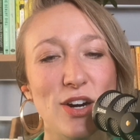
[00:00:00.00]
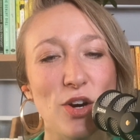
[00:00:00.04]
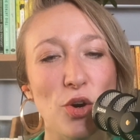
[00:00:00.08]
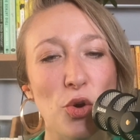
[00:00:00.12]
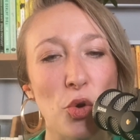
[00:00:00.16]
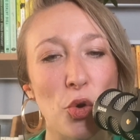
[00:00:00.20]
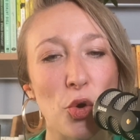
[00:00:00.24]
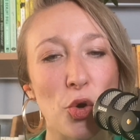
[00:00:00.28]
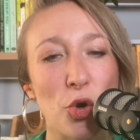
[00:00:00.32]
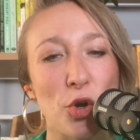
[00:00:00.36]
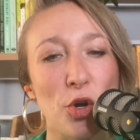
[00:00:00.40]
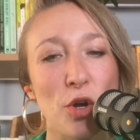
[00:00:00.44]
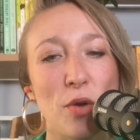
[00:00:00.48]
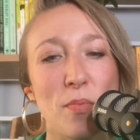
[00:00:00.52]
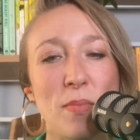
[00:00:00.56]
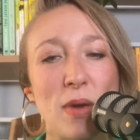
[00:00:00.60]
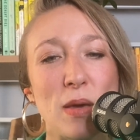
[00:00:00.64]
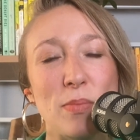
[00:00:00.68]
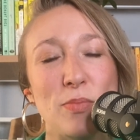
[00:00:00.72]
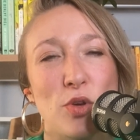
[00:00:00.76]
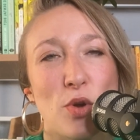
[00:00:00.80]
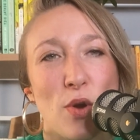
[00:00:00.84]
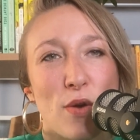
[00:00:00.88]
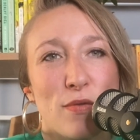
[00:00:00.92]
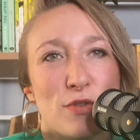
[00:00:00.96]
Or
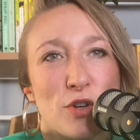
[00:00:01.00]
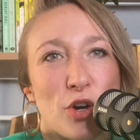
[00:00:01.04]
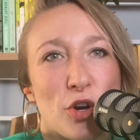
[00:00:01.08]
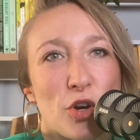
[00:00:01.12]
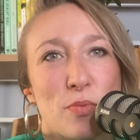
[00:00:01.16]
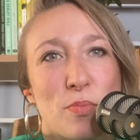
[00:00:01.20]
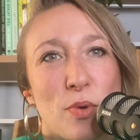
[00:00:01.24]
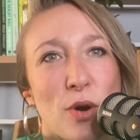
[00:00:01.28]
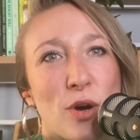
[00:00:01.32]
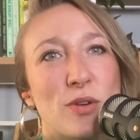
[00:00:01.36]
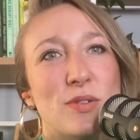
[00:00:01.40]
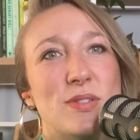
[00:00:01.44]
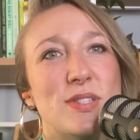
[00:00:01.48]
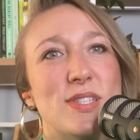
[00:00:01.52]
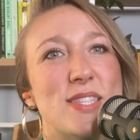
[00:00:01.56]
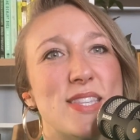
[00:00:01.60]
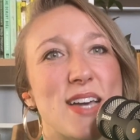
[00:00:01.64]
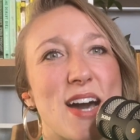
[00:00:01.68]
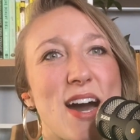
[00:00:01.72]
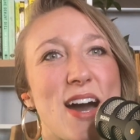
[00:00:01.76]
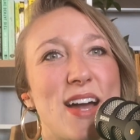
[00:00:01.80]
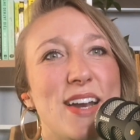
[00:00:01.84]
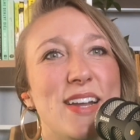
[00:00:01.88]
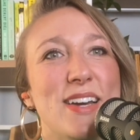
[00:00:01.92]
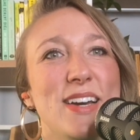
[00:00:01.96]
maybe you have dark parts
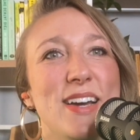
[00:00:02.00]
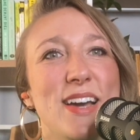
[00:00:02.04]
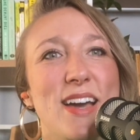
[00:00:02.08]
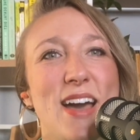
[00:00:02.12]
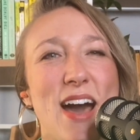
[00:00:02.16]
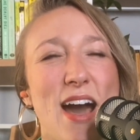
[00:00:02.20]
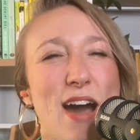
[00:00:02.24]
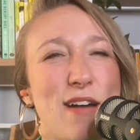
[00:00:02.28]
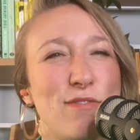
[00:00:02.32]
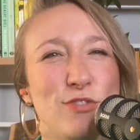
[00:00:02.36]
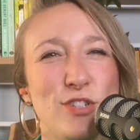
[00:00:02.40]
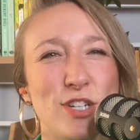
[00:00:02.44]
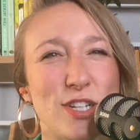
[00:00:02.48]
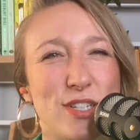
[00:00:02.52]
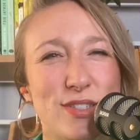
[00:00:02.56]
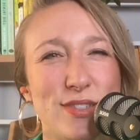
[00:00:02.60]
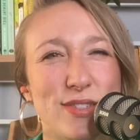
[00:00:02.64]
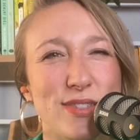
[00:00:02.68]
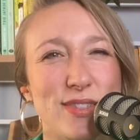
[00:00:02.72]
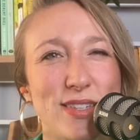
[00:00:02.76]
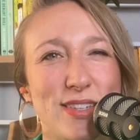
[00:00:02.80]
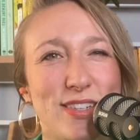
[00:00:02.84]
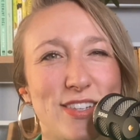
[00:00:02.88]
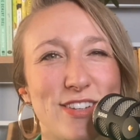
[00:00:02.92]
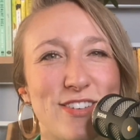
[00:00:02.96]
that have
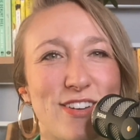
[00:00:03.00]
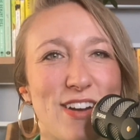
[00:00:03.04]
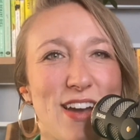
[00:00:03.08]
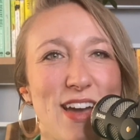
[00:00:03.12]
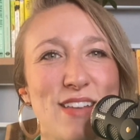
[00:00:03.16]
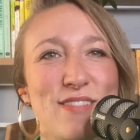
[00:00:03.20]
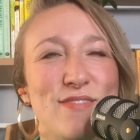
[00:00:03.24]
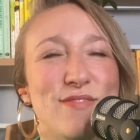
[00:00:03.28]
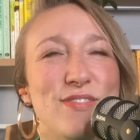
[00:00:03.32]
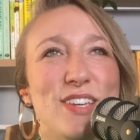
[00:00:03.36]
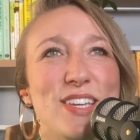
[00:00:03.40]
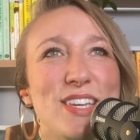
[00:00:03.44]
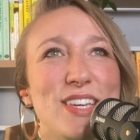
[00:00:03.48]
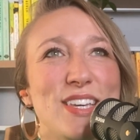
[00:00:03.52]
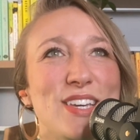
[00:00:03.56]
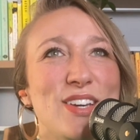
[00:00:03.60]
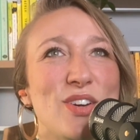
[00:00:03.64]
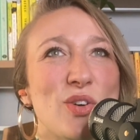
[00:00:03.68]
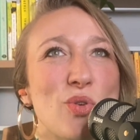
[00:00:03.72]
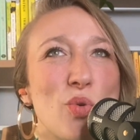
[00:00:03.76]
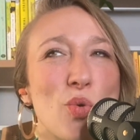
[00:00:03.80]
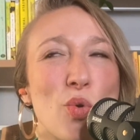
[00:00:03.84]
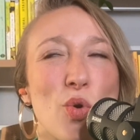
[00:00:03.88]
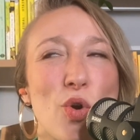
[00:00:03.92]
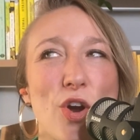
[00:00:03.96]
jealousy or envy,
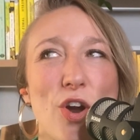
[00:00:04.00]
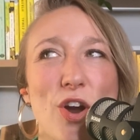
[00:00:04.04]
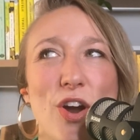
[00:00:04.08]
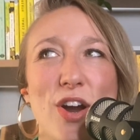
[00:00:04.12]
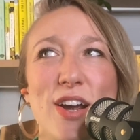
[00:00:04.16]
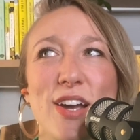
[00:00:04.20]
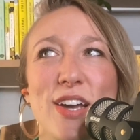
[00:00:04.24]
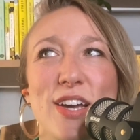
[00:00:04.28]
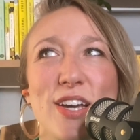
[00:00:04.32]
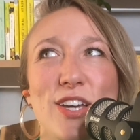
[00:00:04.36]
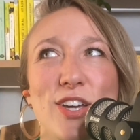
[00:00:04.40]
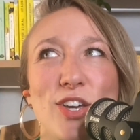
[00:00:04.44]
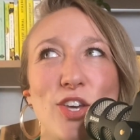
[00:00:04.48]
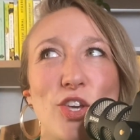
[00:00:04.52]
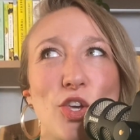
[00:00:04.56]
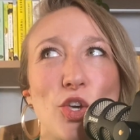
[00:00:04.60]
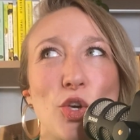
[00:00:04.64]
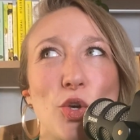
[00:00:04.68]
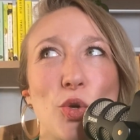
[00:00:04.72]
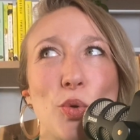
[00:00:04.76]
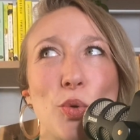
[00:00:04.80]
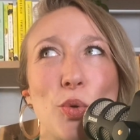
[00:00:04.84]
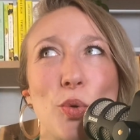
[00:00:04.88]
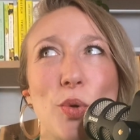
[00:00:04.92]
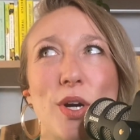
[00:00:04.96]
or
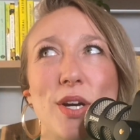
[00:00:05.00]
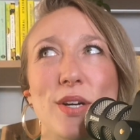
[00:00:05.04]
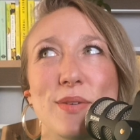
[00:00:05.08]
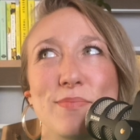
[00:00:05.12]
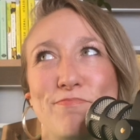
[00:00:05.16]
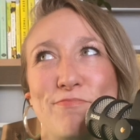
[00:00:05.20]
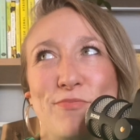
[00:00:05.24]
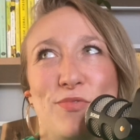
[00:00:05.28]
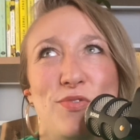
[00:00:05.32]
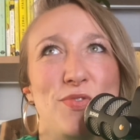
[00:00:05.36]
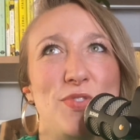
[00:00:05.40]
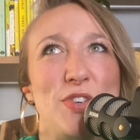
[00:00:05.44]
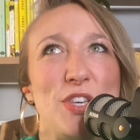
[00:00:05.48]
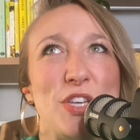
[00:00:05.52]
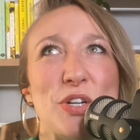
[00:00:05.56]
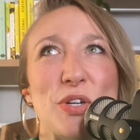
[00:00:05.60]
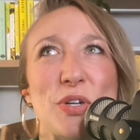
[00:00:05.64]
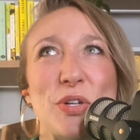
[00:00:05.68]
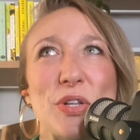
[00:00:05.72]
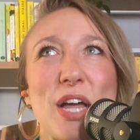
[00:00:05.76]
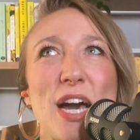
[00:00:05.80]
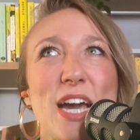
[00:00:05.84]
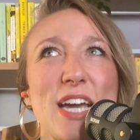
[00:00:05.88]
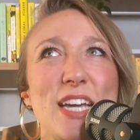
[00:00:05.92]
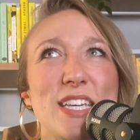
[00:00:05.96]
you
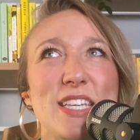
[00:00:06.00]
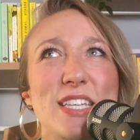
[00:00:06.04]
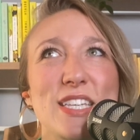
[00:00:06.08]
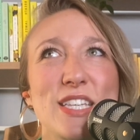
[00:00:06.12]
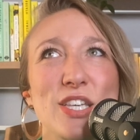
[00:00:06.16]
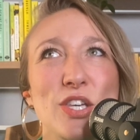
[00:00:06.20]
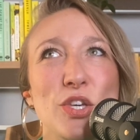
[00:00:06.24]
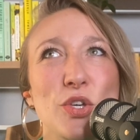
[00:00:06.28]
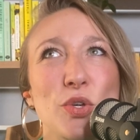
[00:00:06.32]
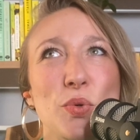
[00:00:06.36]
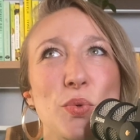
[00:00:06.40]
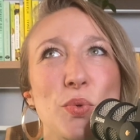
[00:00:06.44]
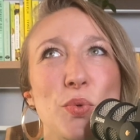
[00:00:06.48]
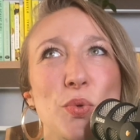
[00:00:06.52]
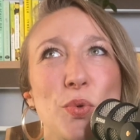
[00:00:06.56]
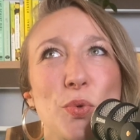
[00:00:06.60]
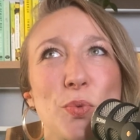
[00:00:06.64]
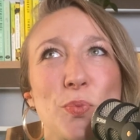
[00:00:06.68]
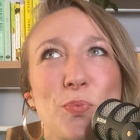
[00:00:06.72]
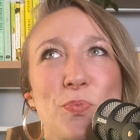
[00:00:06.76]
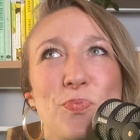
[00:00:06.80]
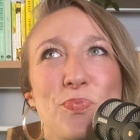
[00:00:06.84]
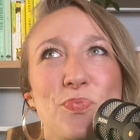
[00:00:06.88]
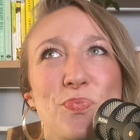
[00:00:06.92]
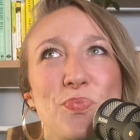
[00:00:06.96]
feel like you